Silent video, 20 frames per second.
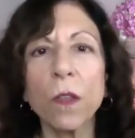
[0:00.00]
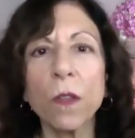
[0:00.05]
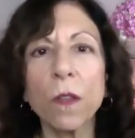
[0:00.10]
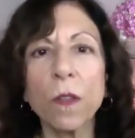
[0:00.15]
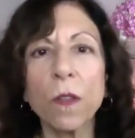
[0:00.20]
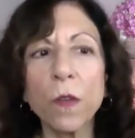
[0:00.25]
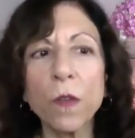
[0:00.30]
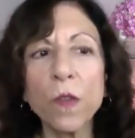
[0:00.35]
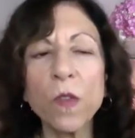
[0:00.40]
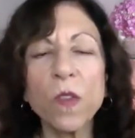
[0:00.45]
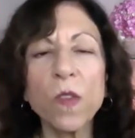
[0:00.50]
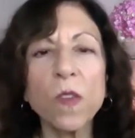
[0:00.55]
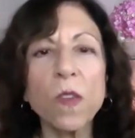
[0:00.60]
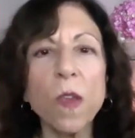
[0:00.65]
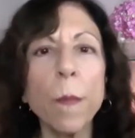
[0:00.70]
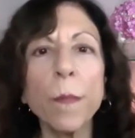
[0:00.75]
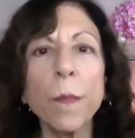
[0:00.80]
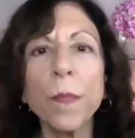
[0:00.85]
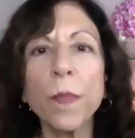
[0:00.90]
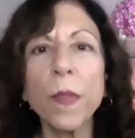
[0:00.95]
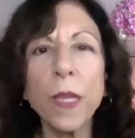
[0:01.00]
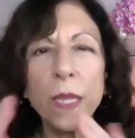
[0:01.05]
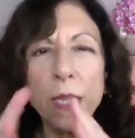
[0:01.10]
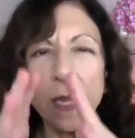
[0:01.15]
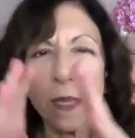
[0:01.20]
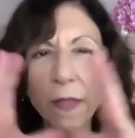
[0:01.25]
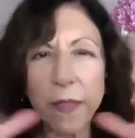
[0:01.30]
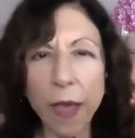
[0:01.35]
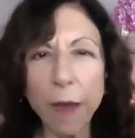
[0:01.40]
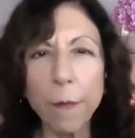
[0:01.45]
there's something
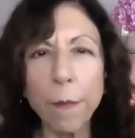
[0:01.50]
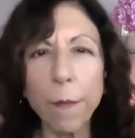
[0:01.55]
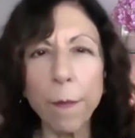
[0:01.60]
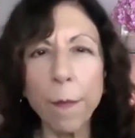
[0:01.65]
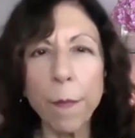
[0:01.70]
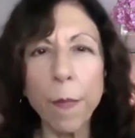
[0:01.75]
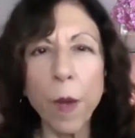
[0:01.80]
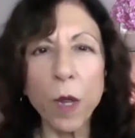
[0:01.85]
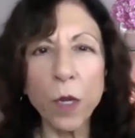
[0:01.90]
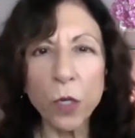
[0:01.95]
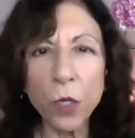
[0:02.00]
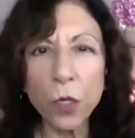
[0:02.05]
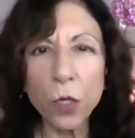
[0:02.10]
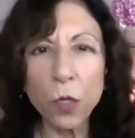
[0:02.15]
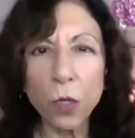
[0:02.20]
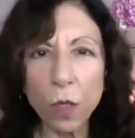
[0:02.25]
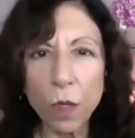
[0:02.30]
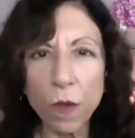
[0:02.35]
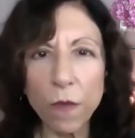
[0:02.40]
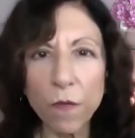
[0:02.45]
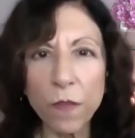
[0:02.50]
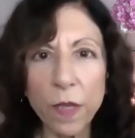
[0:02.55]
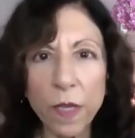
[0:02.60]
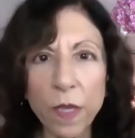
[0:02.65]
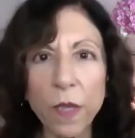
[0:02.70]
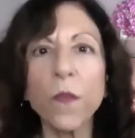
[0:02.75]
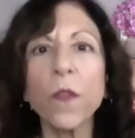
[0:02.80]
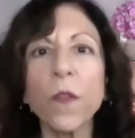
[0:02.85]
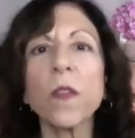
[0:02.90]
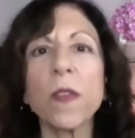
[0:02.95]
in that bundle of
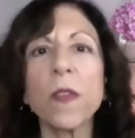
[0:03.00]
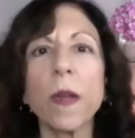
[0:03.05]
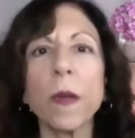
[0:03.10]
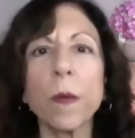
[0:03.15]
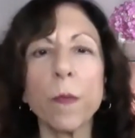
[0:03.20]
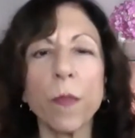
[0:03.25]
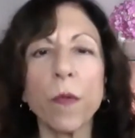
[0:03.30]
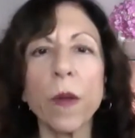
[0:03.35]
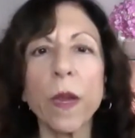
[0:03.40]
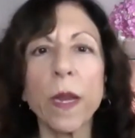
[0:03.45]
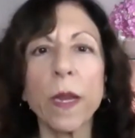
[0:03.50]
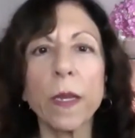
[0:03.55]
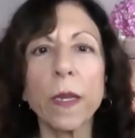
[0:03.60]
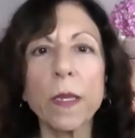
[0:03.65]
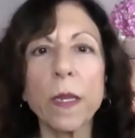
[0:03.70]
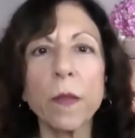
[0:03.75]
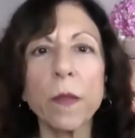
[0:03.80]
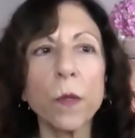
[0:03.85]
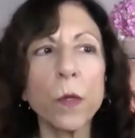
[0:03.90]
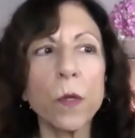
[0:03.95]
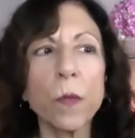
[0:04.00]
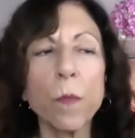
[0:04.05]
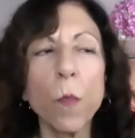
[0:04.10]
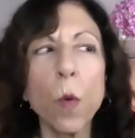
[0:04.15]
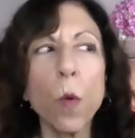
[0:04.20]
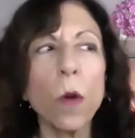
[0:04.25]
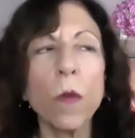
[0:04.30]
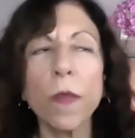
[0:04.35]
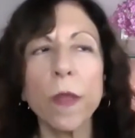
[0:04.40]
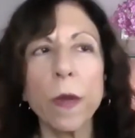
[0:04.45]
gifts that it brings, and there's
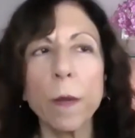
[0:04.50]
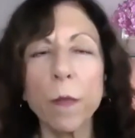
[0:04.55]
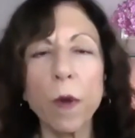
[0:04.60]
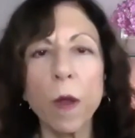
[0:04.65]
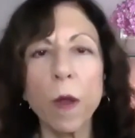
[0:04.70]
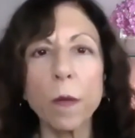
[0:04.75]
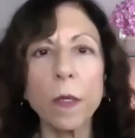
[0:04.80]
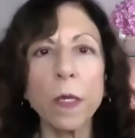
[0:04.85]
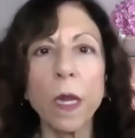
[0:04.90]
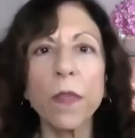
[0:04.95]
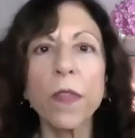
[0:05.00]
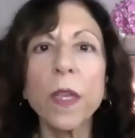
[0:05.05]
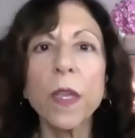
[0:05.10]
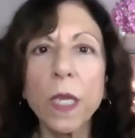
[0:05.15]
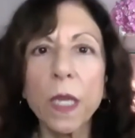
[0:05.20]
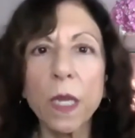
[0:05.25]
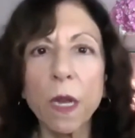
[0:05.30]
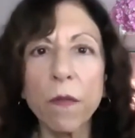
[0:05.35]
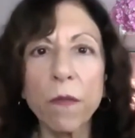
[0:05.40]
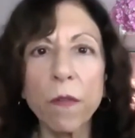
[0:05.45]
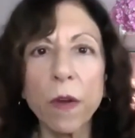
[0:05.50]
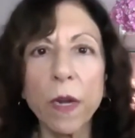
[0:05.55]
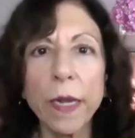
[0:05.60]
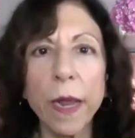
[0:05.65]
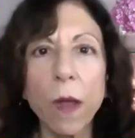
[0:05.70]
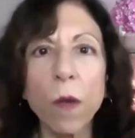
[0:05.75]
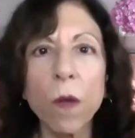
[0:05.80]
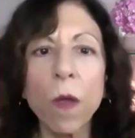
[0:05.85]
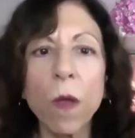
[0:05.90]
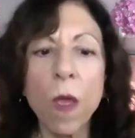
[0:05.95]
more that I'm probably not thinking of right
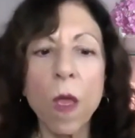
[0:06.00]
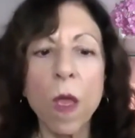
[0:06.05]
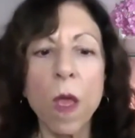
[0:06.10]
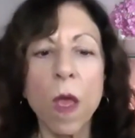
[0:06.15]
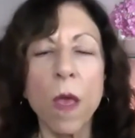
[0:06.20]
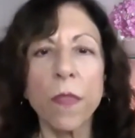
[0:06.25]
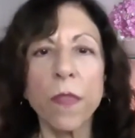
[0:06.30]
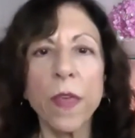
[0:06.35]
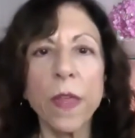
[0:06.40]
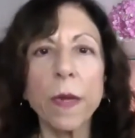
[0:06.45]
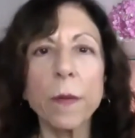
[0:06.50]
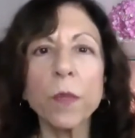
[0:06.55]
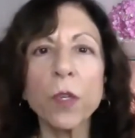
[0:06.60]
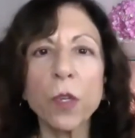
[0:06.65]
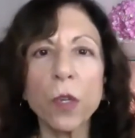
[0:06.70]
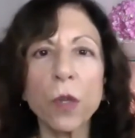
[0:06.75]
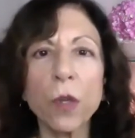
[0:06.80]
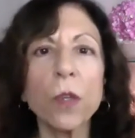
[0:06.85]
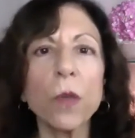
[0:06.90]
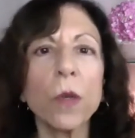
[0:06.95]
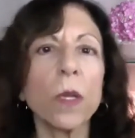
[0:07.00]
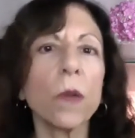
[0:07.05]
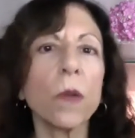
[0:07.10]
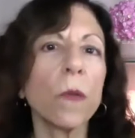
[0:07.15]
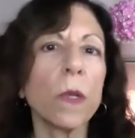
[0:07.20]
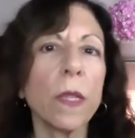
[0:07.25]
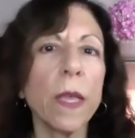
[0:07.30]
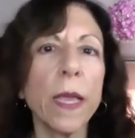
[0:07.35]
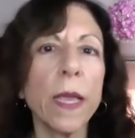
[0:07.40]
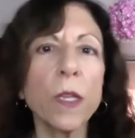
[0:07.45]
now, that I'm sure you could
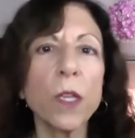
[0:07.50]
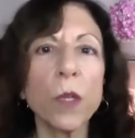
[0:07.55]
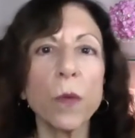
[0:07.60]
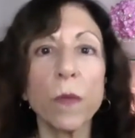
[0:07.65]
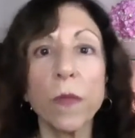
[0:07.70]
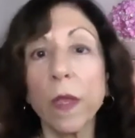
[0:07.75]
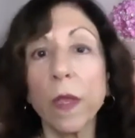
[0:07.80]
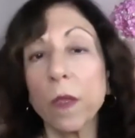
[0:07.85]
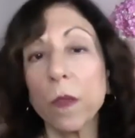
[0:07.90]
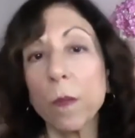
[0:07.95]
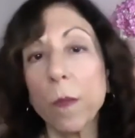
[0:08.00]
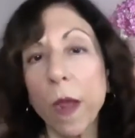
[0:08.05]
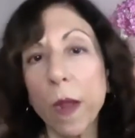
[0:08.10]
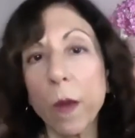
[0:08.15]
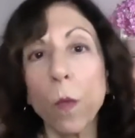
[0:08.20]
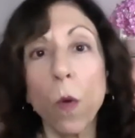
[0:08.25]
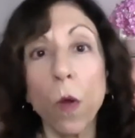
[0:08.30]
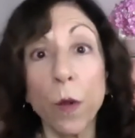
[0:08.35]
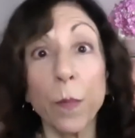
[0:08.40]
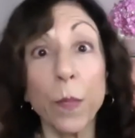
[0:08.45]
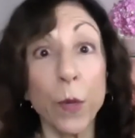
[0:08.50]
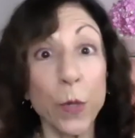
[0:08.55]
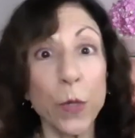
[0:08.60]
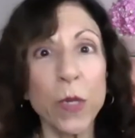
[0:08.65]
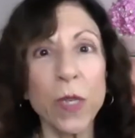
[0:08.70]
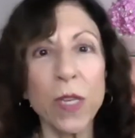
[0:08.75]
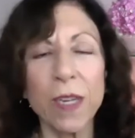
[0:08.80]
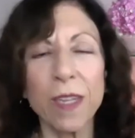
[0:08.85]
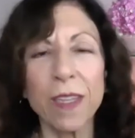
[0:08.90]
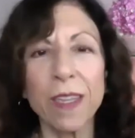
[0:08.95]
relate to and that you might want
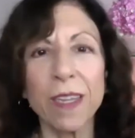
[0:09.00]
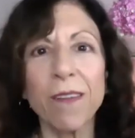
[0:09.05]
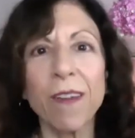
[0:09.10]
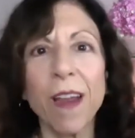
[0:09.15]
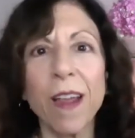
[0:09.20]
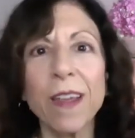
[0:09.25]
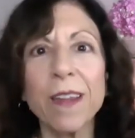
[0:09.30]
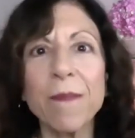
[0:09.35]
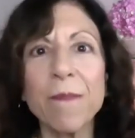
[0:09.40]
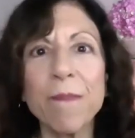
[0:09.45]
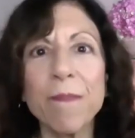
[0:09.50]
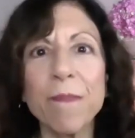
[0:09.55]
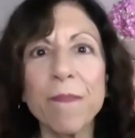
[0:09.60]
personally, right?